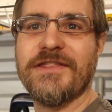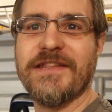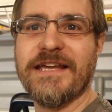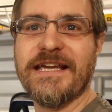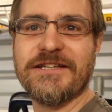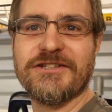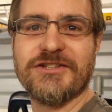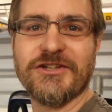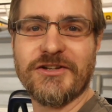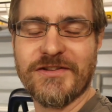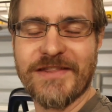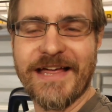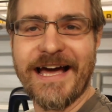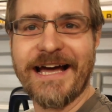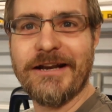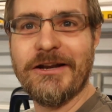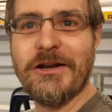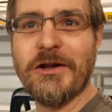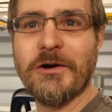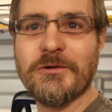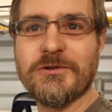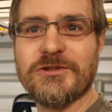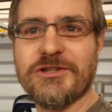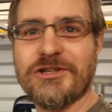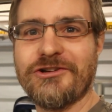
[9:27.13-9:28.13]
it took that
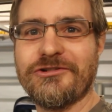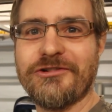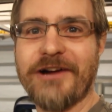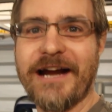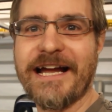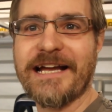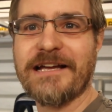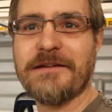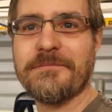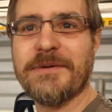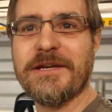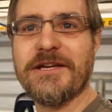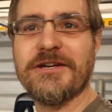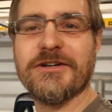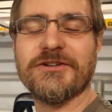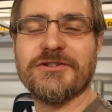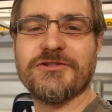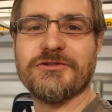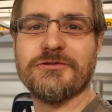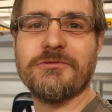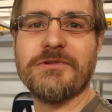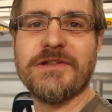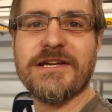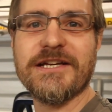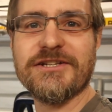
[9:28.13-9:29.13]
long to crank because
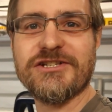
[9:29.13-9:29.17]
all the